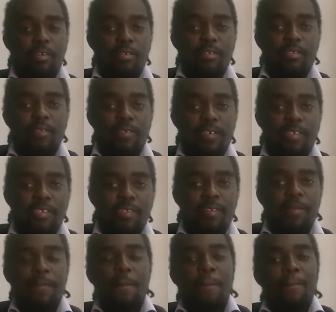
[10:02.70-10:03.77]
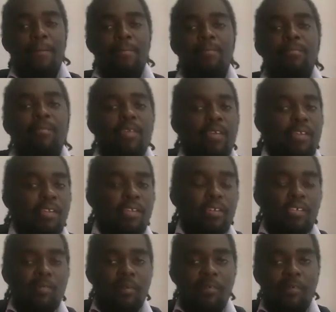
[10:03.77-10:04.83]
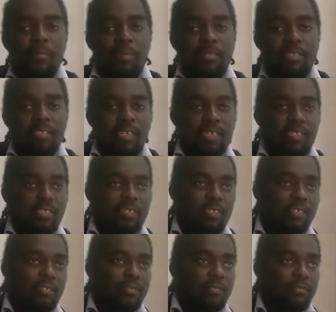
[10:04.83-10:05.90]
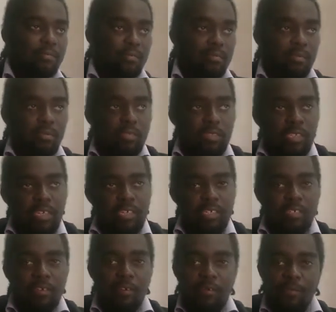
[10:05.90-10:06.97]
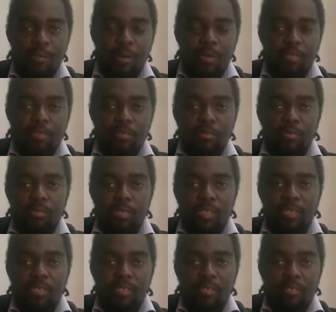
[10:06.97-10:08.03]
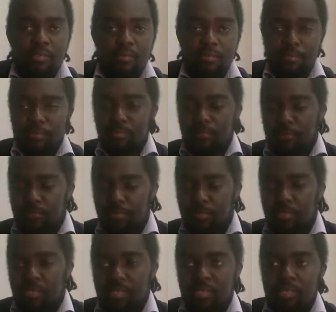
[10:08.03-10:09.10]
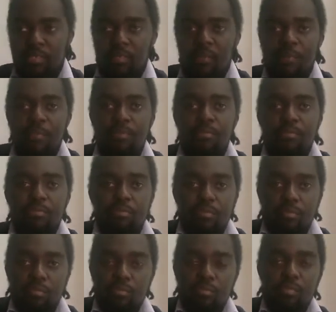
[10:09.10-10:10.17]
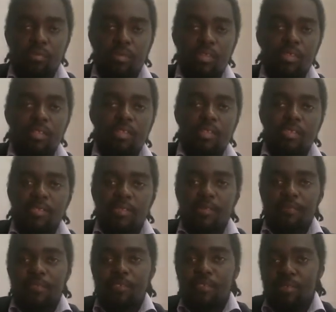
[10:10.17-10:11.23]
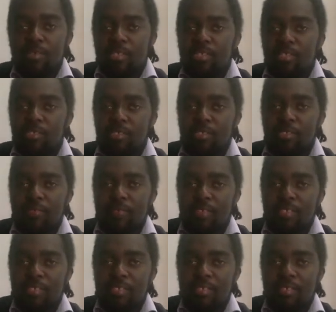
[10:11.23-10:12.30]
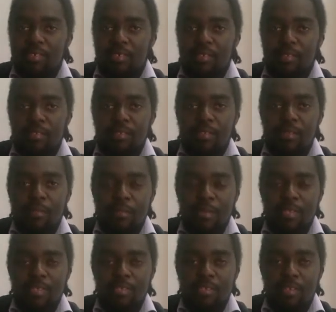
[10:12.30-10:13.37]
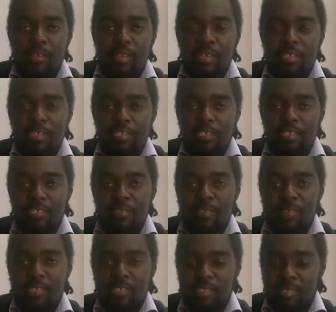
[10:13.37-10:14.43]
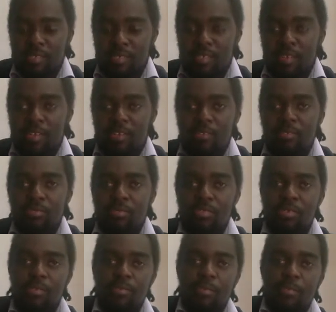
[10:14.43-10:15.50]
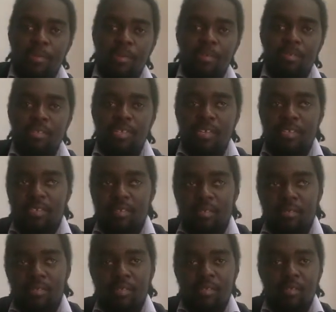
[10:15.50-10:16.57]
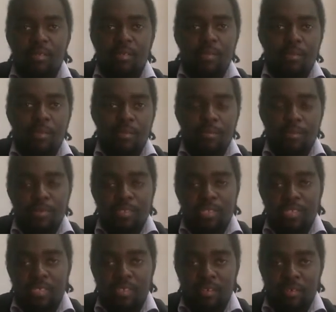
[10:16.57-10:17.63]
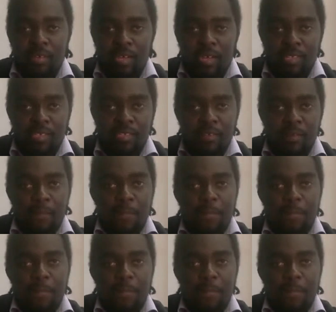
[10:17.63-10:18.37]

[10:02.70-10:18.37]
conservation in experiments and changing of particles and forces, there's something known as conservation. Mass energy conservation can also be looked at in more detail as